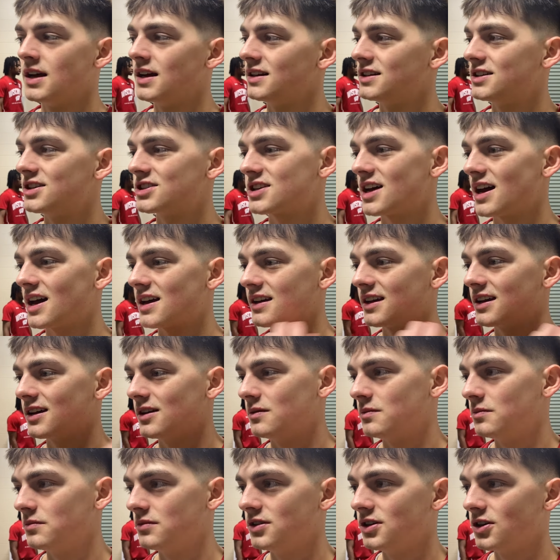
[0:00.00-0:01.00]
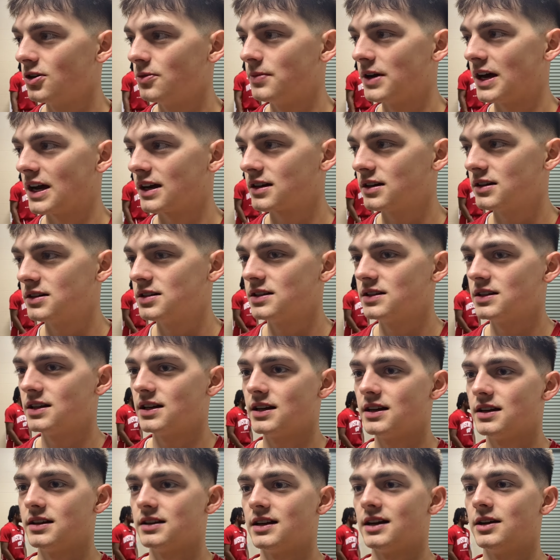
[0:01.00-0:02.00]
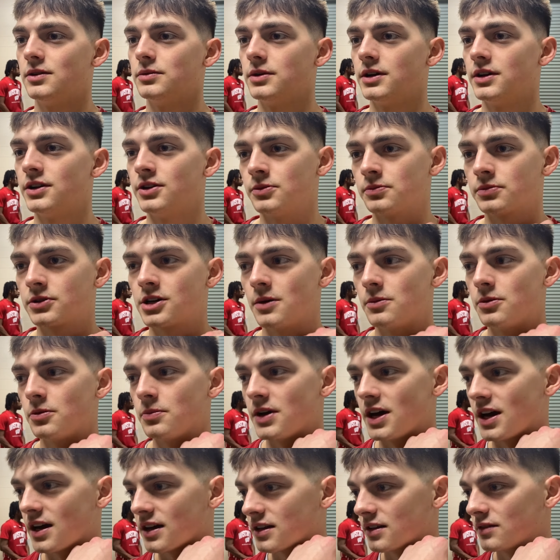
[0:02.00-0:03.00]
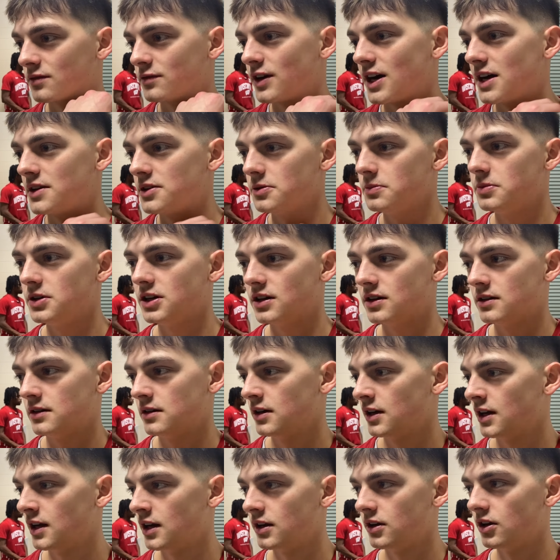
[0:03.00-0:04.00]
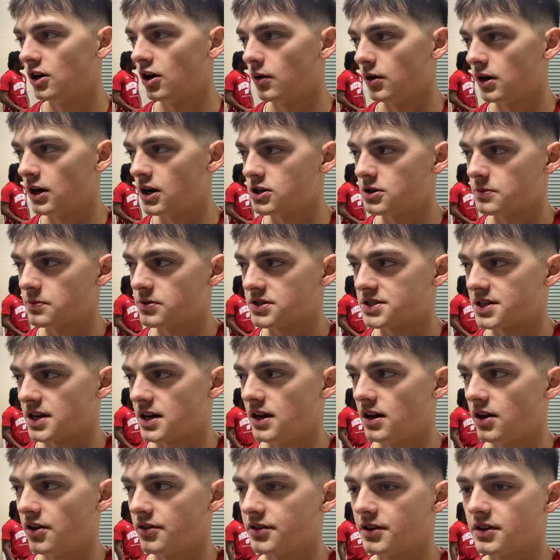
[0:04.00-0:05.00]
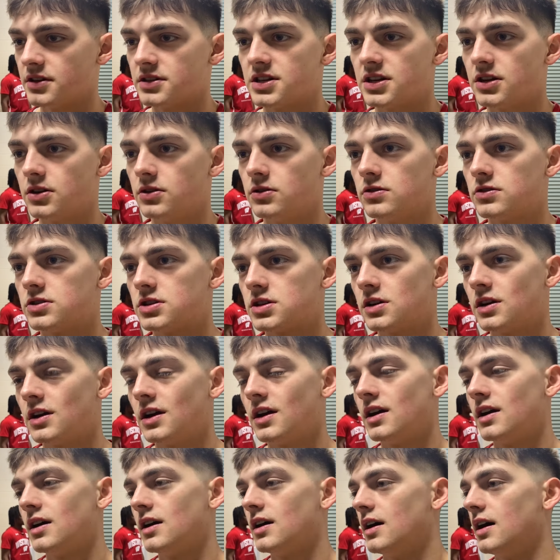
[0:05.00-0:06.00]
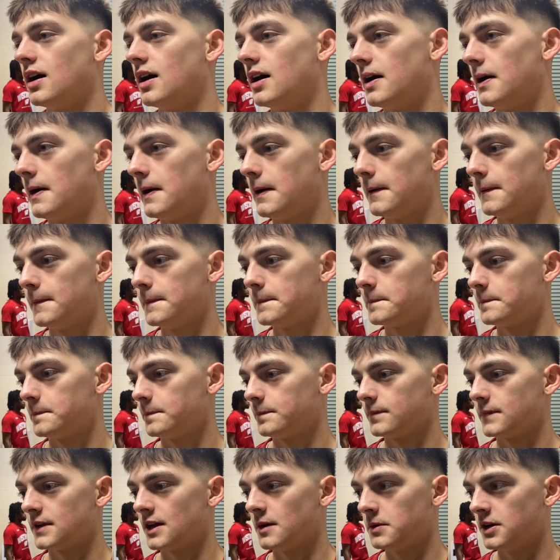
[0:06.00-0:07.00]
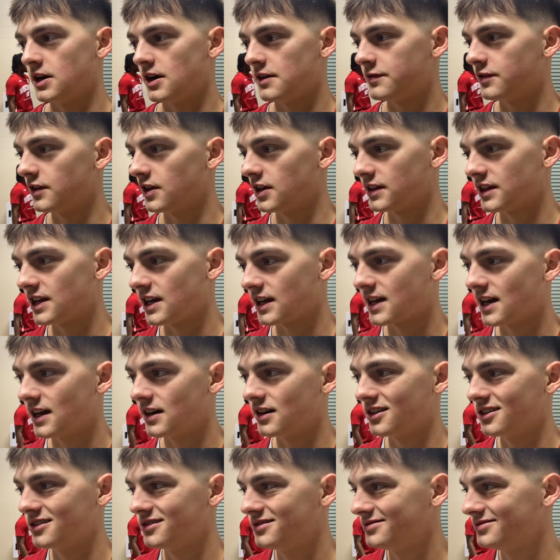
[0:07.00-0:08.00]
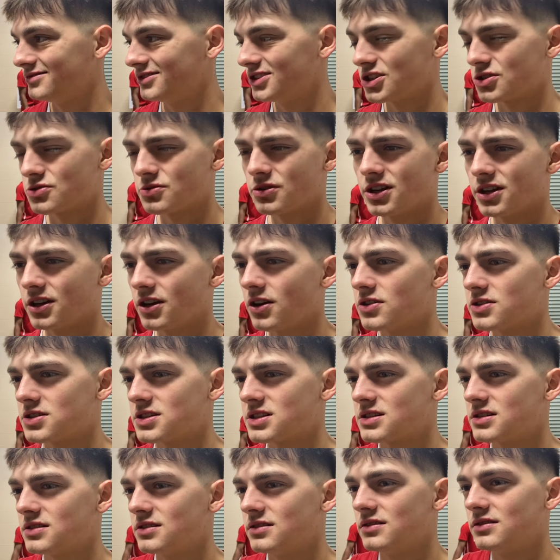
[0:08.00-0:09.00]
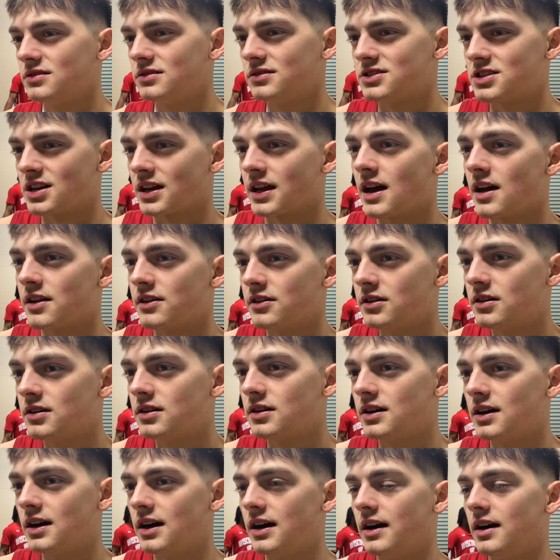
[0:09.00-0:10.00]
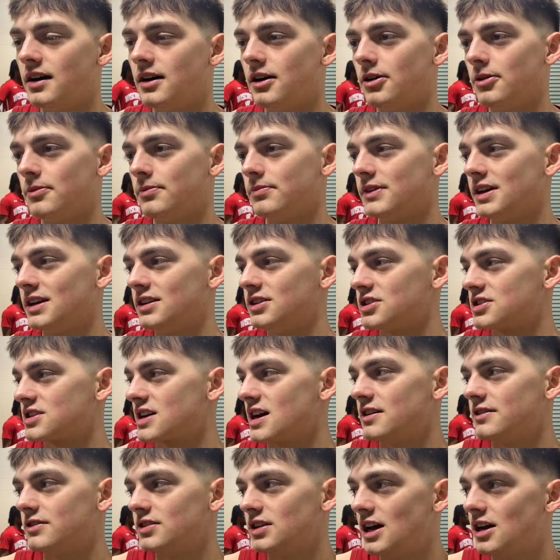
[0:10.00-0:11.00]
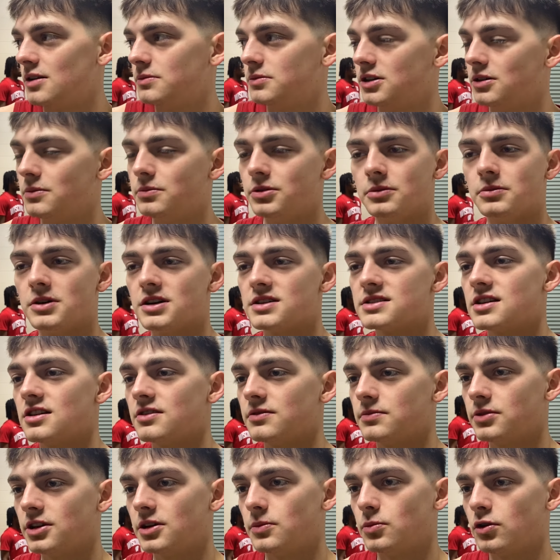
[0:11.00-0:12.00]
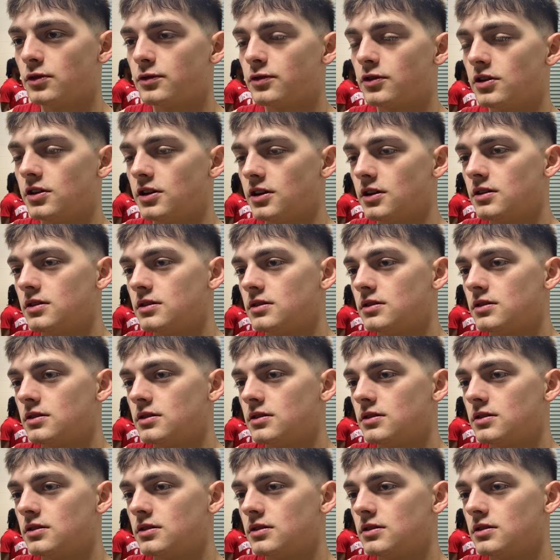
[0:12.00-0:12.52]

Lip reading: Just kind of getting, you know, back into that rhythm, coming back and finally being, you know, 100% healthy is huge. I mean, I feel like that kind of just really goes together, and just kind of allowed me to be myself a bit more freely.